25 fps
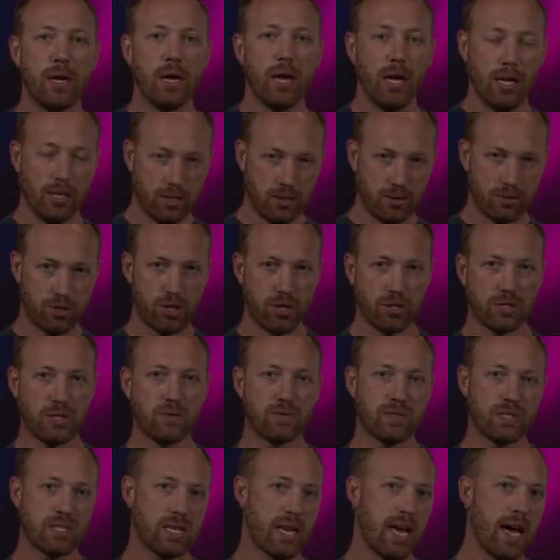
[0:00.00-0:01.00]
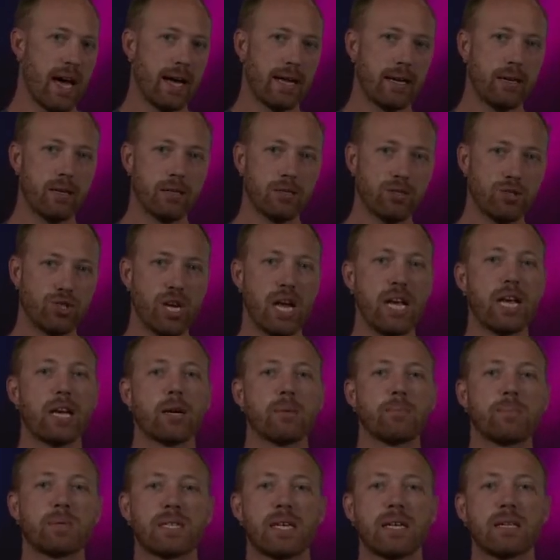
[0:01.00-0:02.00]
And so Joseph's dad,
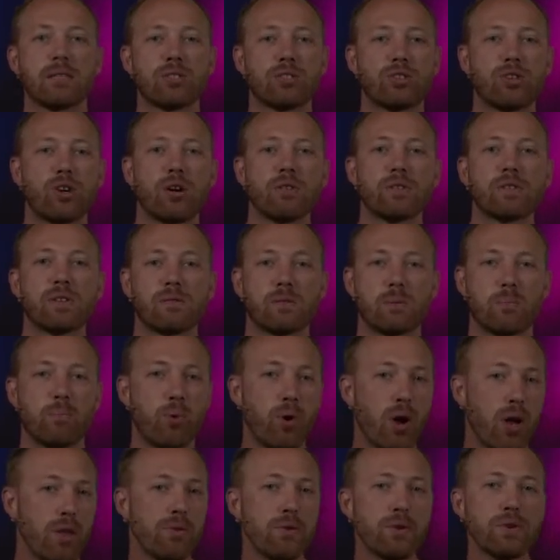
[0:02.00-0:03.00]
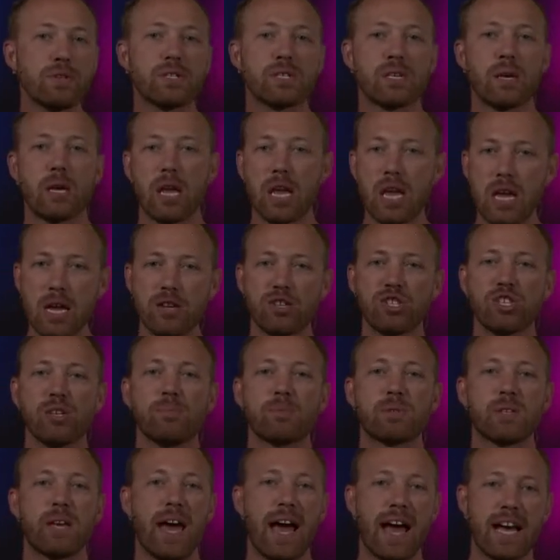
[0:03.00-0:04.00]
Jacob, sends Joseph's brothers to
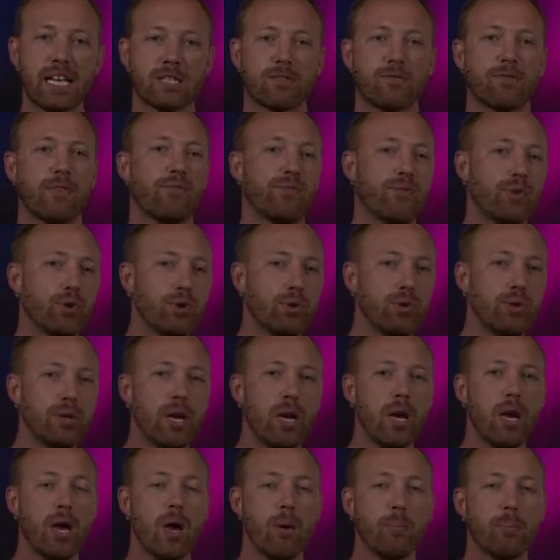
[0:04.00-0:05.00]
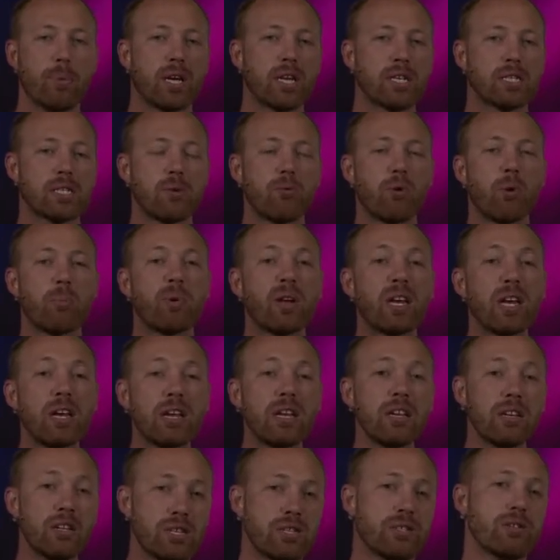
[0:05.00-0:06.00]
Egypt to ask for food because they were
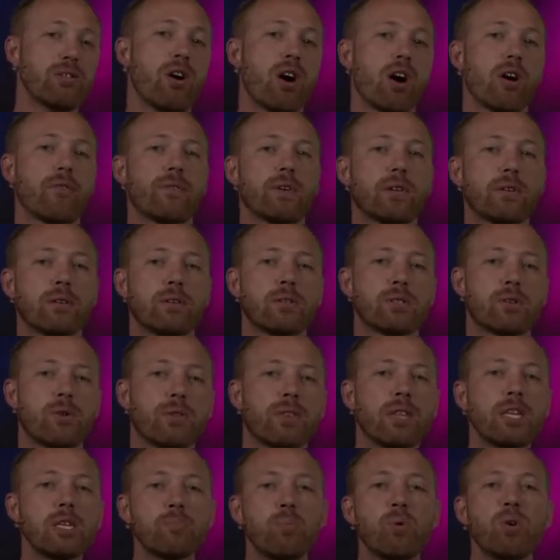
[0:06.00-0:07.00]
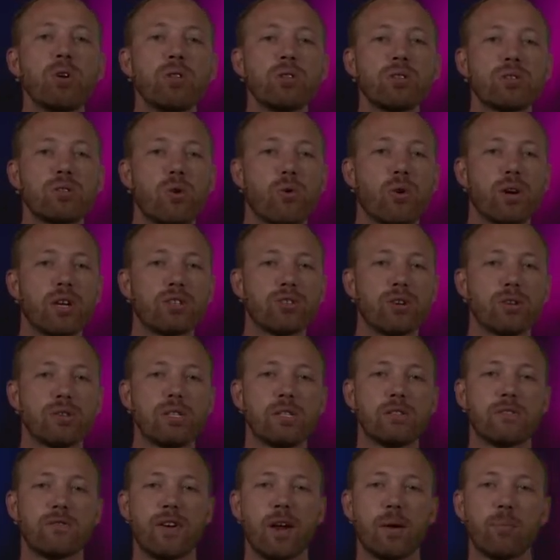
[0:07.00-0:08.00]
beginning to starve. And so at this point in the story,
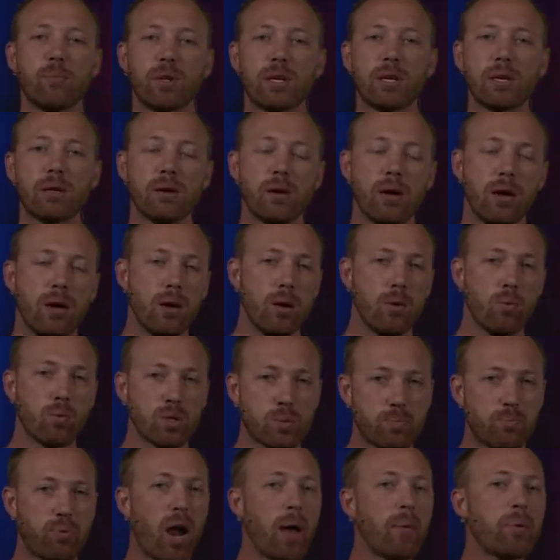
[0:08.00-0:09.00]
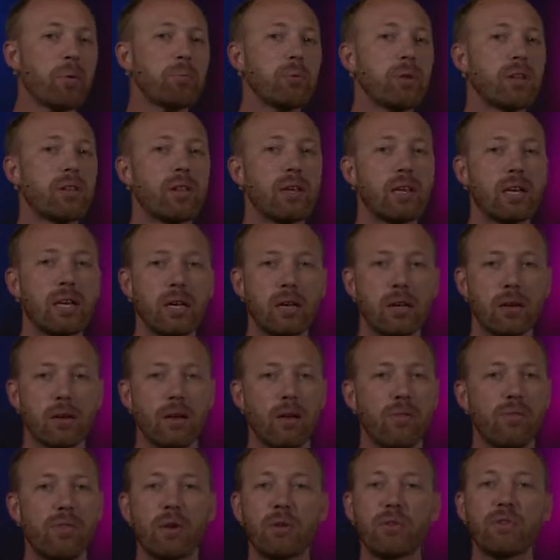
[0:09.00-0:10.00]
Joseph's family was probably thinking
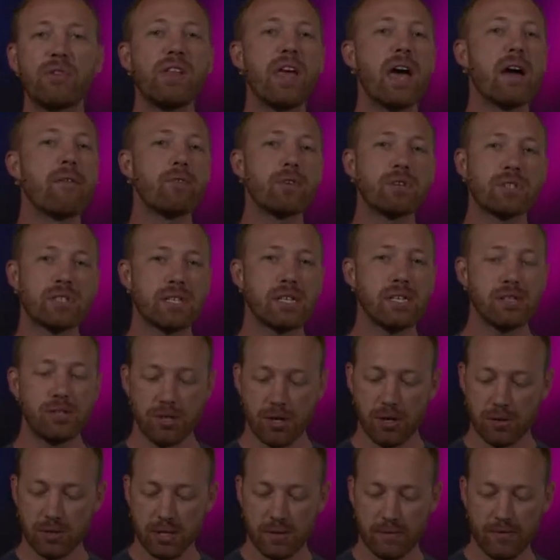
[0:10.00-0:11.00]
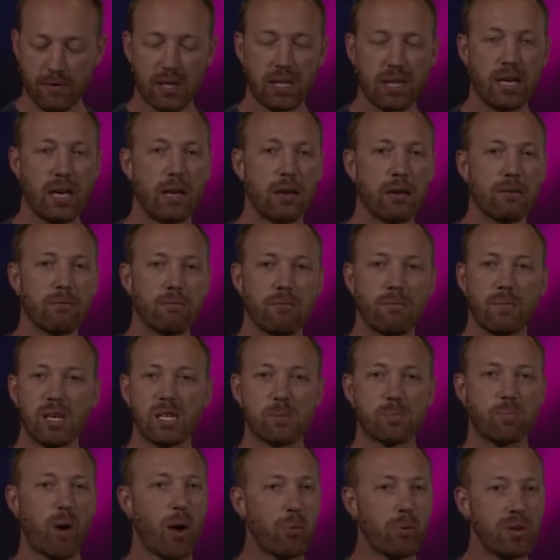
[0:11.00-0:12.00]
they'll never see Joseph again. He's
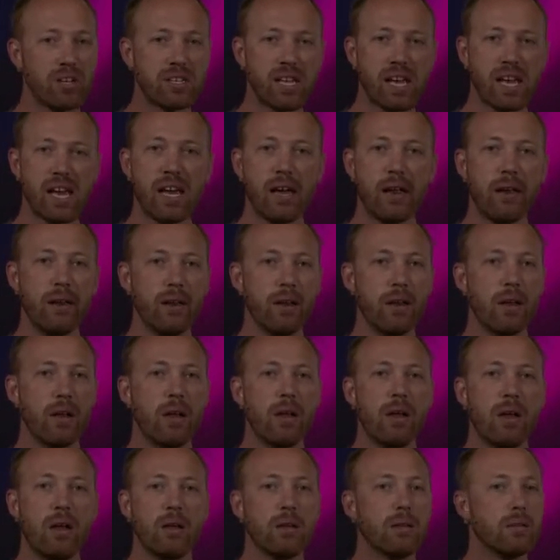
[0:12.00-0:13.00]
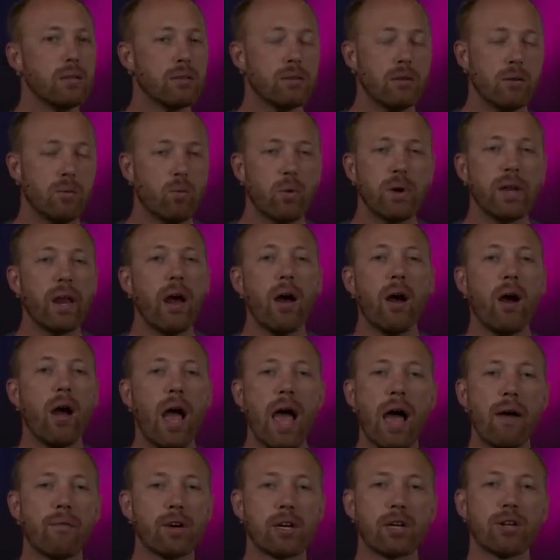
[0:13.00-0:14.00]
probably dead. We don't
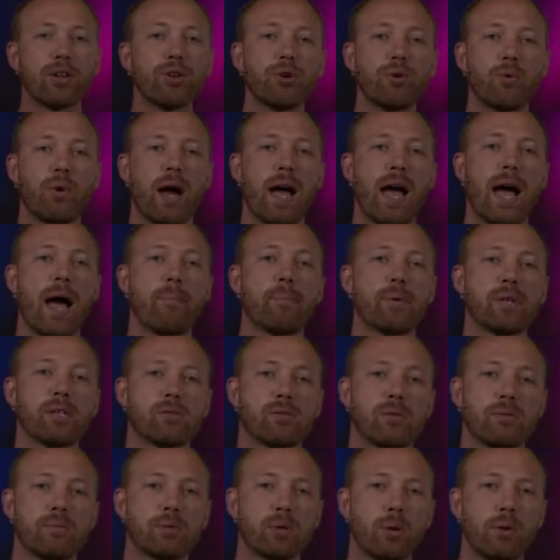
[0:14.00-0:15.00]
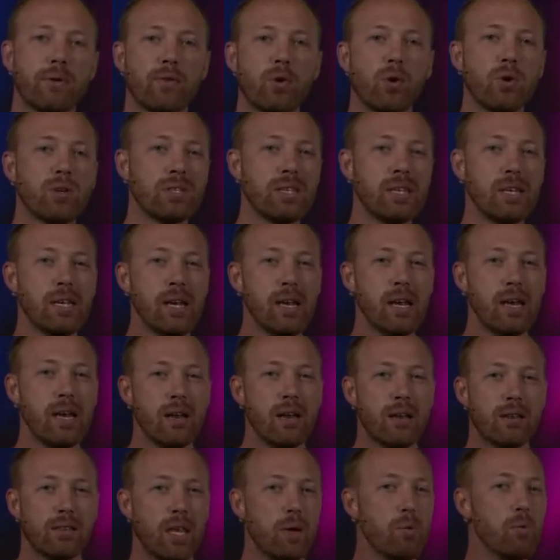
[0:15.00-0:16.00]
have a clue what happened to him. So of course they
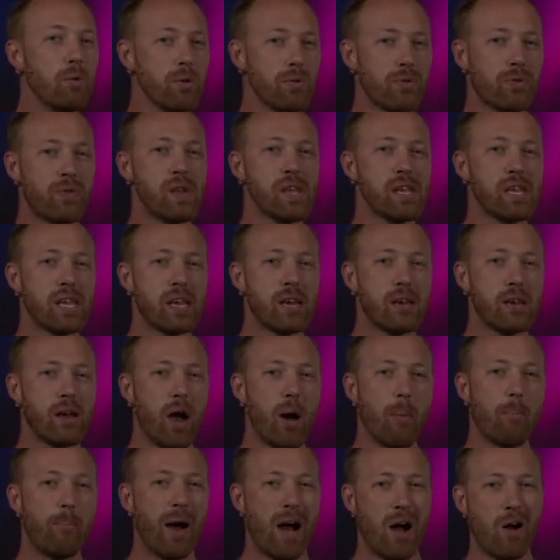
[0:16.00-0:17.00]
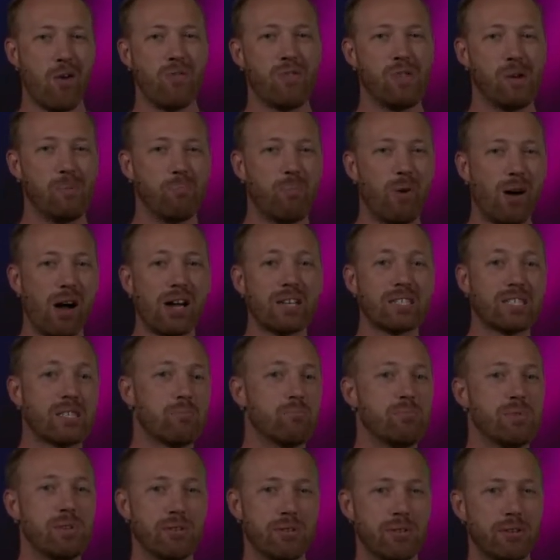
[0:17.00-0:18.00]
weren't thinking about the
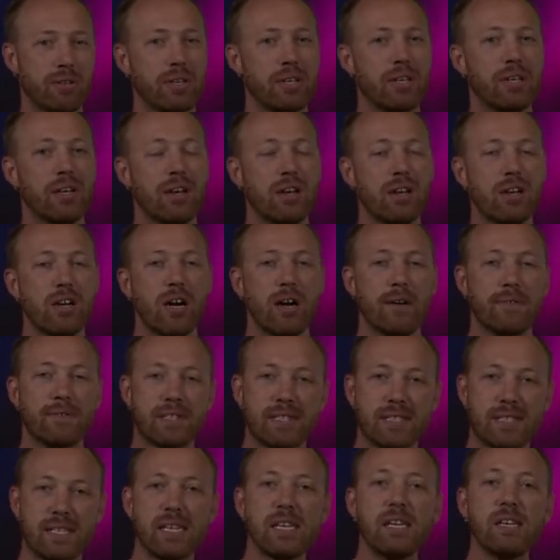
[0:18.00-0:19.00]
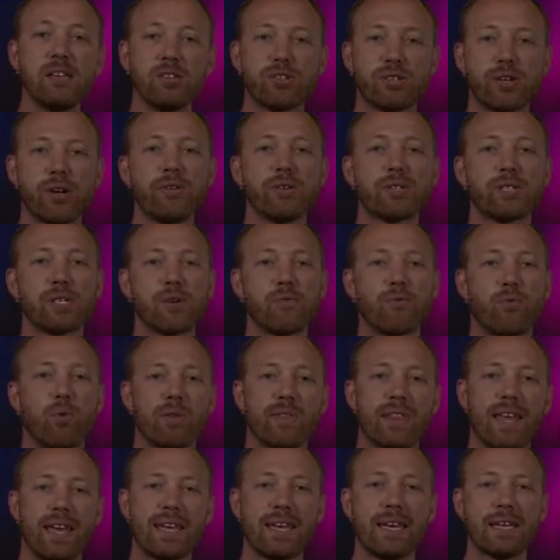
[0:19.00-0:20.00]
possibility of seeing Joseph when
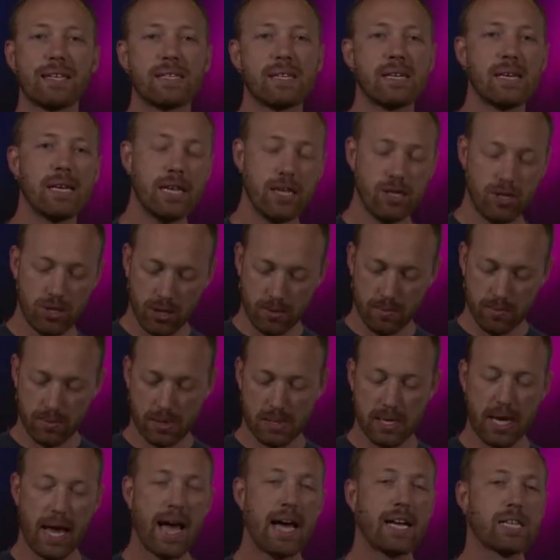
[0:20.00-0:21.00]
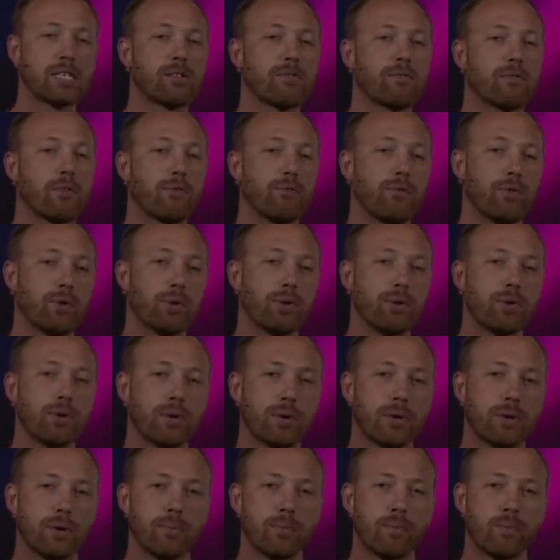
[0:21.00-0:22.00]
they get to Egypt to ask for food.
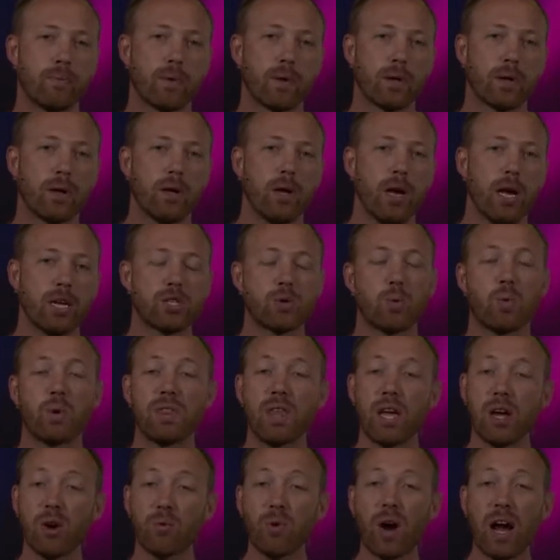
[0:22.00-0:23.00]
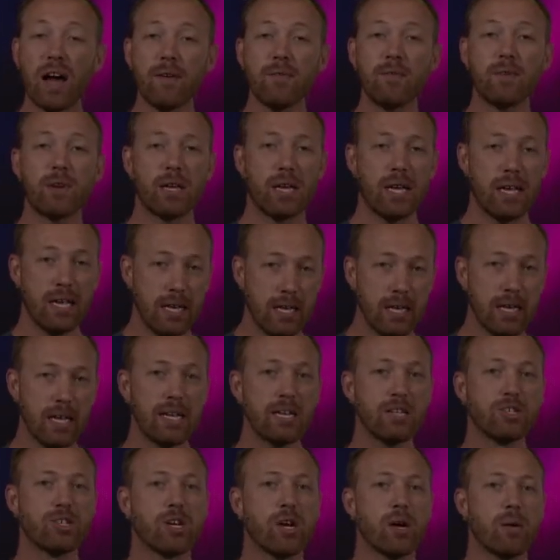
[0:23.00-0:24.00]
And so when they arrived in
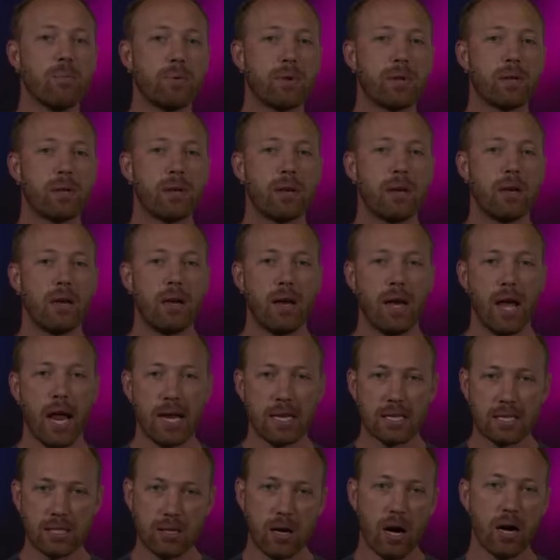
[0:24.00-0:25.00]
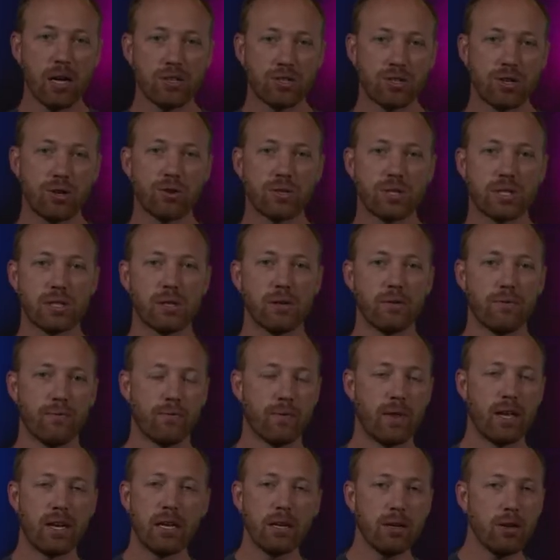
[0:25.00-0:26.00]
Egypt and saw Joseph,
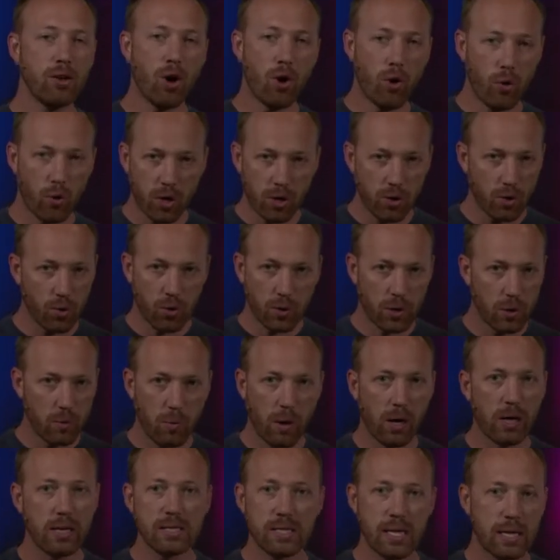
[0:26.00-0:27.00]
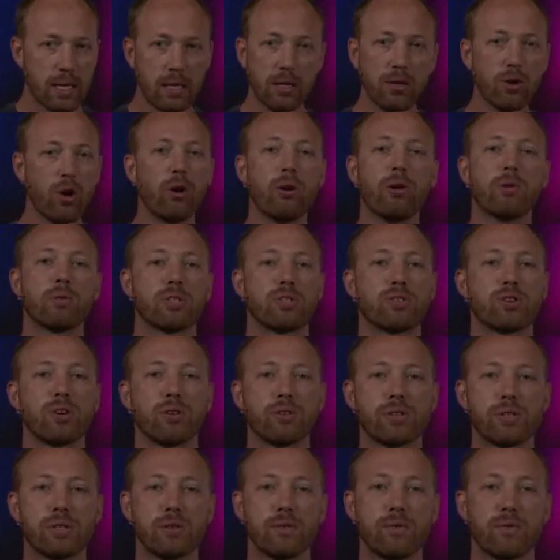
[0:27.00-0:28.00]
they didn't know who he was. They didn't know it was
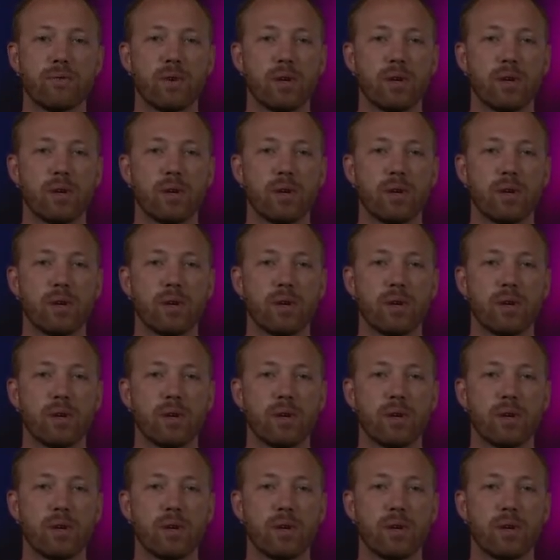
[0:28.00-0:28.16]
Joseph.